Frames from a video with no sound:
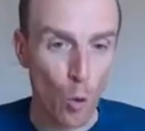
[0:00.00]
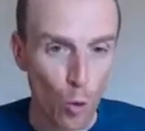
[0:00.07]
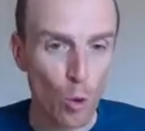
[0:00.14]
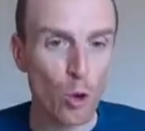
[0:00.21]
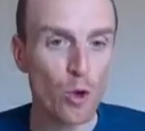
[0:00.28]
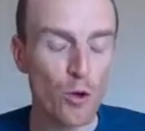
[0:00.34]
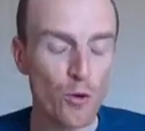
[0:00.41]

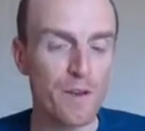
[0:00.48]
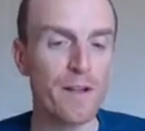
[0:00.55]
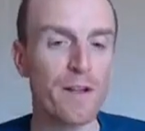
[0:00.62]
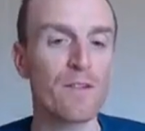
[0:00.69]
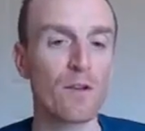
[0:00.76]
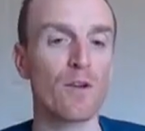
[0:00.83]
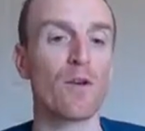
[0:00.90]
all you
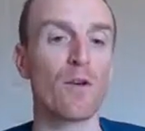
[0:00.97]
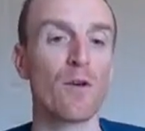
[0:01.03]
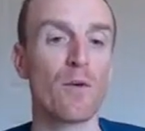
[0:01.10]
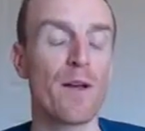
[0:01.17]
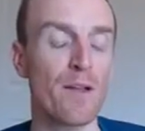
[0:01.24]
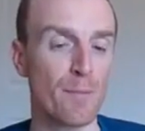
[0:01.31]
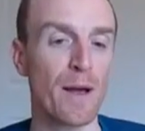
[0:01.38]
need to
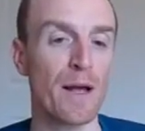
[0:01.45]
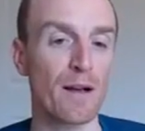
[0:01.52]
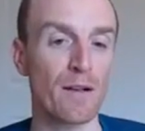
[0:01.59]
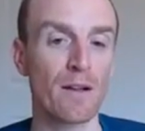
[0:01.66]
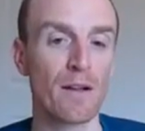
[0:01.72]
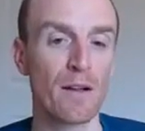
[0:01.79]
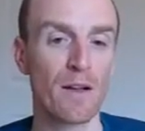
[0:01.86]
do is
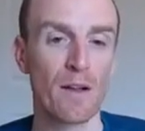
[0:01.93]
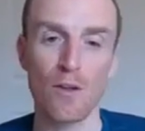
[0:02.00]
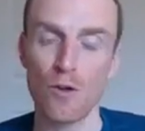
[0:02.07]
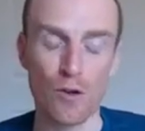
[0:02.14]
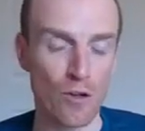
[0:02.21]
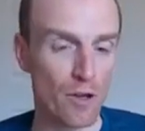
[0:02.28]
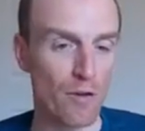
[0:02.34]
pedal.
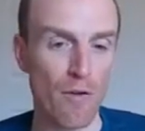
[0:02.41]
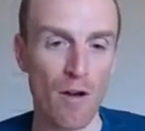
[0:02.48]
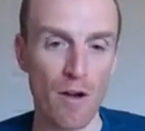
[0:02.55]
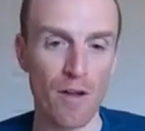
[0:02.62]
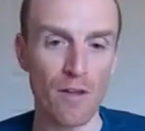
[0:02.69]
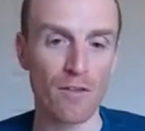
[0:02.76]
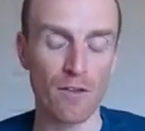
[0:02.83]
You shut your
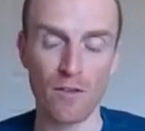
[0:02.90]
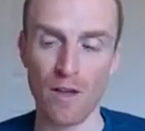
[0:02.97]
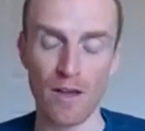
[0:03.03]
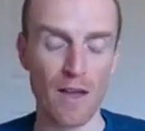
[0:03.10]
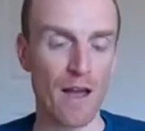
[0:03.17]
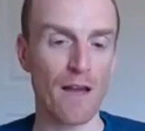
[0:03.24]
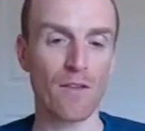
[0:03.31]
eyes, you take
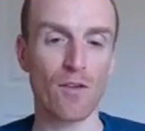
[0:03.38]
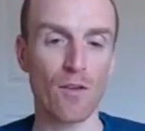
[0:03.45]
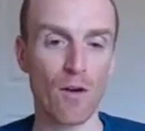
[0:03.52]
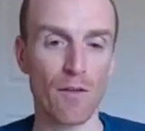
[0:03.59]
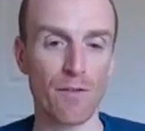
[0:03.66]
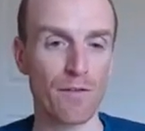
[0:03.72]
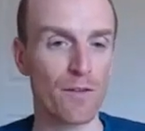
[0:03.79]
your hands
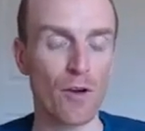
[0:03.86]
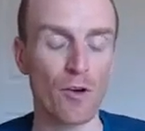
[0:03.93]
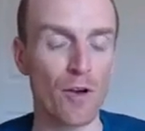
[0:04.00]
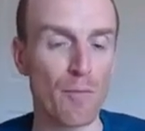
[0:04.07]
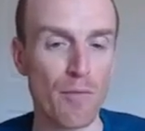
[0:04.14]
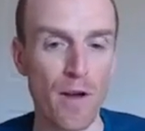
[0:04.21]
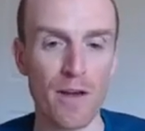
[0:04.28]
off, you've got
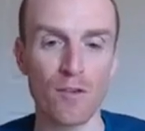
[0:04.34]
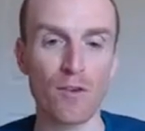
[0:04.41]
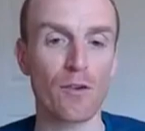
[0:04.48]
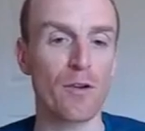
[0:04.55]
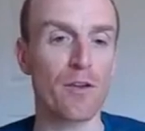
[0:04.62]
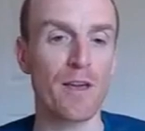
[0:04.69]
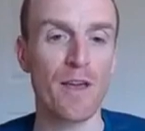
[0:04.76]
no brakes, you've
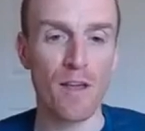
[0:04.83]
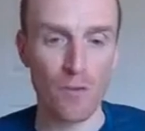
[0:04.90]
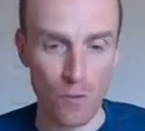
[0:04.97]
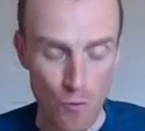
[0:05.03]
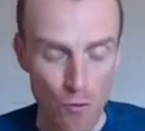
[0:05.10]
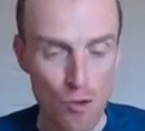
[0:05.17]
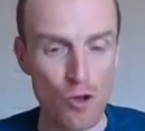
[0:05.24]
got no gears,
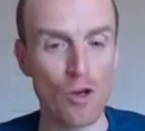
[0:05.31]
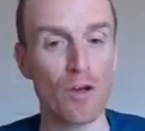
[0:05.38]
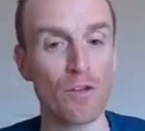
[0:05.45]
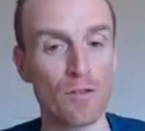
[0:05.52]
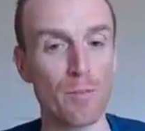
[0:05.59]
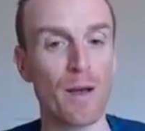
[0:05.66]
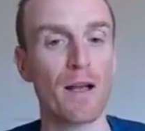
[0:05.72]
you
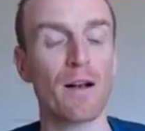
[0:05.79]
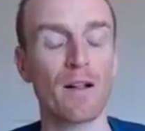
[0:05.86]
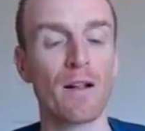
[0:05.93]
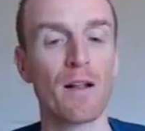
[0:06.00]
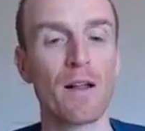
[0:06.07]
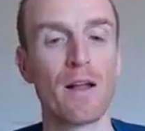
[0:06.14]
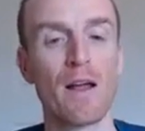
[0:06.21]
just
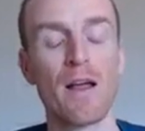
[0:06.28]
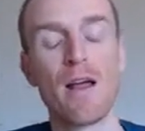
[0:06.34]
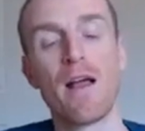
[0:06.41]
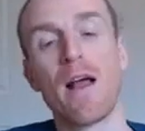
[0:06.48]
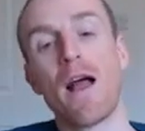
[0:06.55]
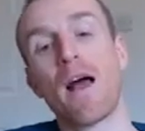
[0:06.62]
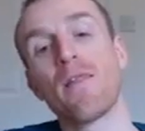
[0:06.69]
pedal.
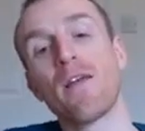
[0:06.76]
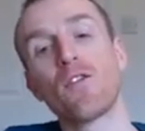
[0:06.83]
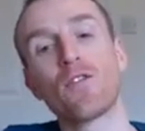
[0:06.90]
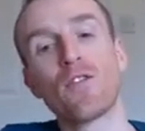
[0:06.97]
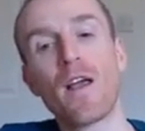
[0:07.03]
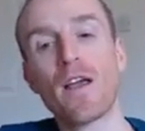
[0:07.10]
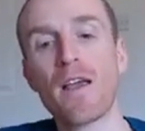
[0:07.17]
And then
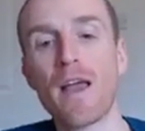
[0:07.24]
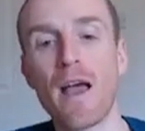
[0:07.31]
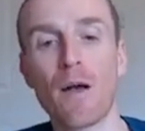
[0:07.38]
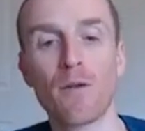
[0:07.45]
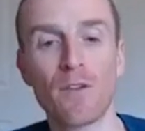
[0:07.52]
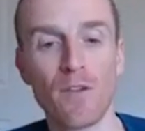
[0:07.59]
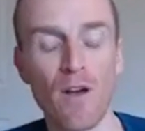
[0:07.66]
you're taking it
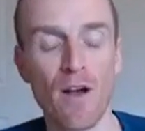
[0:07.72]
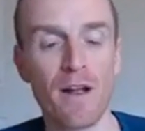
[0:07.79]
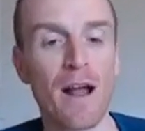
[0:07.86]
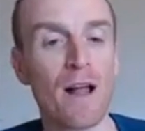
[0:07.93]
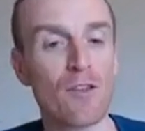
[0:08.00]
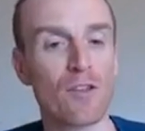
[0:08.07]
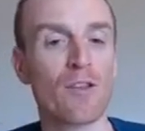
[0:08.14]
outside.
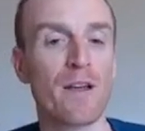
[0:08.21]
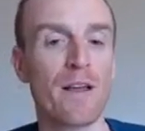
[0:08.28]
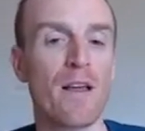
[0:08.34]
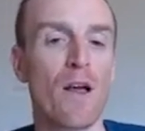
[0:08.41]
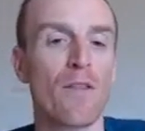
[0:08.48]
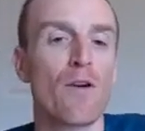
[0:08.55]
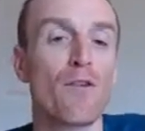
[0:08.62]
Actually,
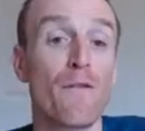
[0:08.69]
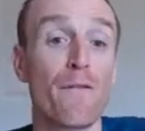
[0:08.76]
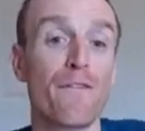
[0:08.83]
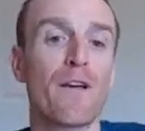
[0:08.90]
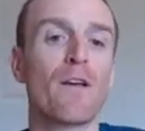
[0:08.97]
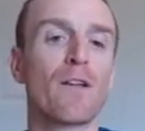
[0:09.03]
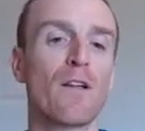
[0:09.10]
although you
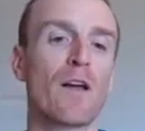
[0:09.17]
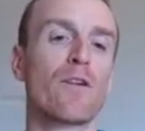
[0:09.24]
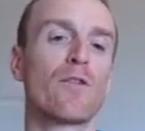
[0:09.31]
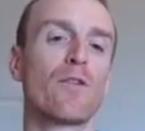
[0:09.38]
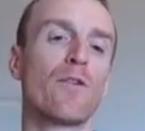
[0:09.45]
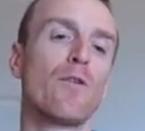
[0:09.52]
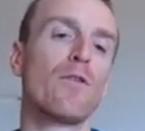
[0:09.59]
feel like
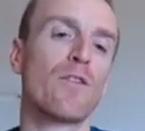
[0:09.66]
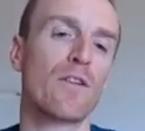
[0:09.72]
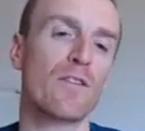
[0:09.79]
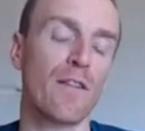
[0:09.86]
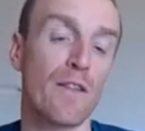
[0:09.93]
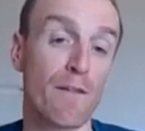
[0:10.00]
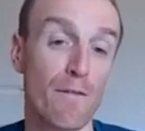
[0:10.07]
you're losing
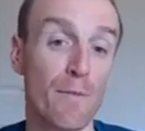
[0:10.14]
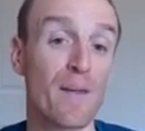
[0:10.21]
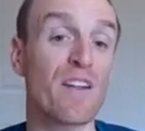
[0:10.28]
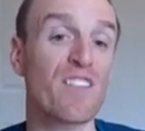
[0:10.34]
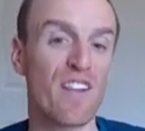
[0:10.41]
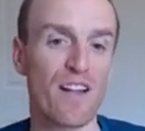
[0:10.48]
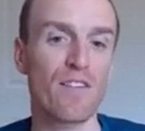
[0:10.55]
something from the
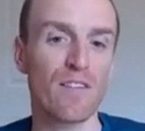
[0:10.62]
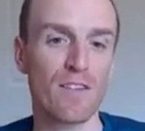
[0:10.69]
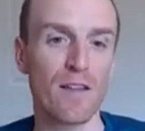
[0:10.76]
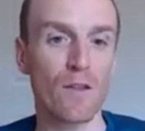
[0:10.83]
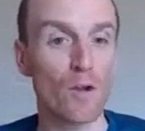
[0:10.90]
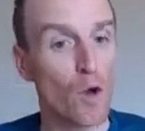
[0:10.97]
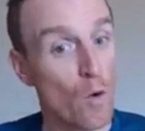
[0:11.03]
intensity
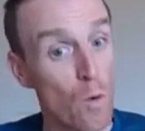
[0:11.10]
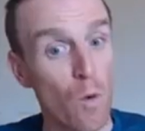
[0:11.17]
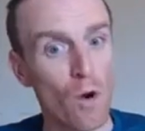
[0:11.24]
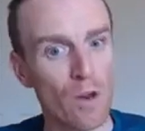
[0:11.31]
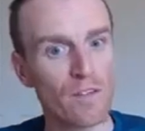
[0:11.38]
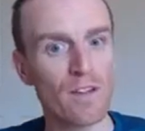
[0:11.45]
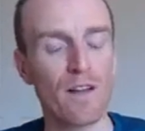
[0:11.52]
and
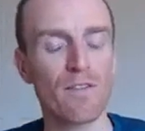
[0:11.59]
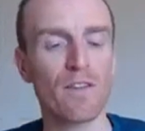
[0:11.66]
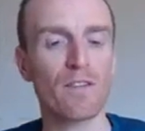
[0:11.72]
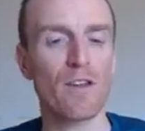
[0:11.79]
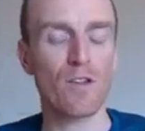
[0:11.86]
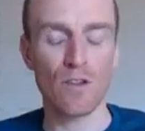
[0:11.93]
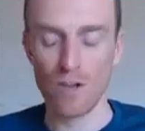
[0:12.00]
quality of the
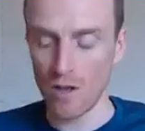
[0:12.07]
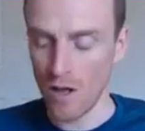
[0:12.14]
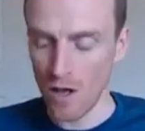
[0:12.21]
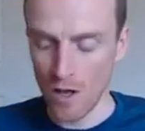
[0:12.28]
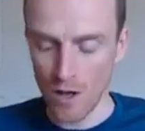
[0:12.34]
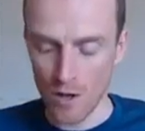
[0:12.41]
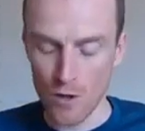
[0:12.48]
session,
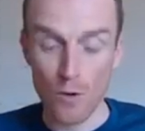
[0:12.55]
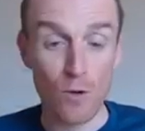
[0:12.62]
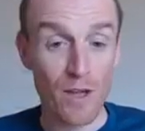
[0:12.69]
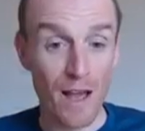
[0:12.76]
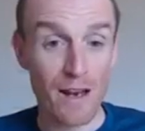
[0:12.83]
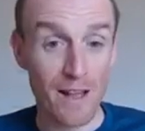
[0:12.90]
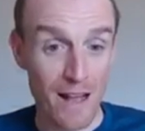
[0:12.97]
you're
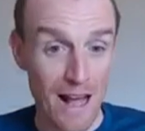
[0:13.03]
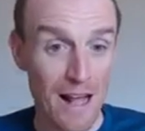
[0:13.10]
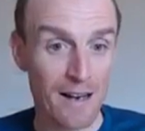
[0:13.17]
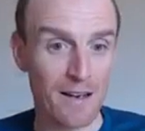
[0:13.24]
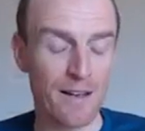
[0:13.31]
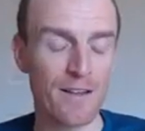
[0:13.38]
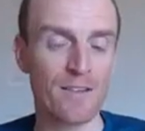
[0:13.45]
gaining
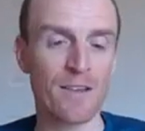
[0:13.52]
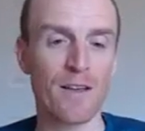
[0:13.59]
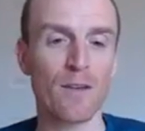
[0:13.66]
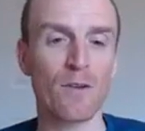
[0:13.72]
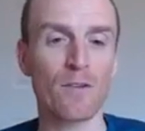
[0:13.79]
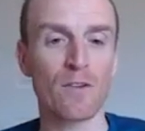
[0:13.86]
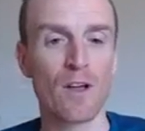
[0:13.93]
handling
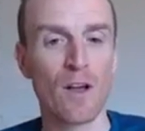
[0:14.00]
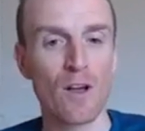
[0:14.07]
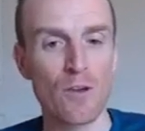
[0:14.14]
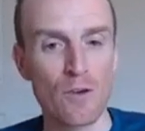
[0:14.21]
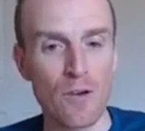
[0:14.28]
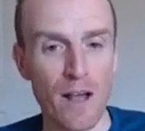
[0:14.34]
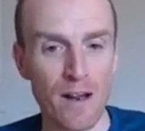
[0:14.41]
skills,
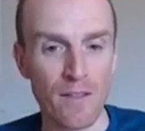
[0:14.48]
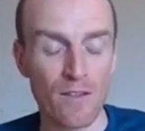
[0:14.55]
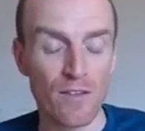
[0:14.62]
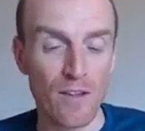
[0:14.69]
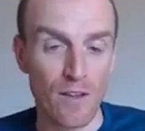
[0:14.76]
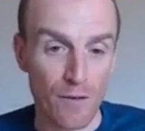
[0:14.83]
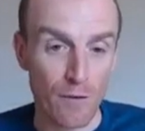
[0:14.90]
you're gaining the
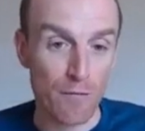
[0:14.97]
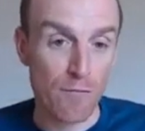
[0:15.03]
sense of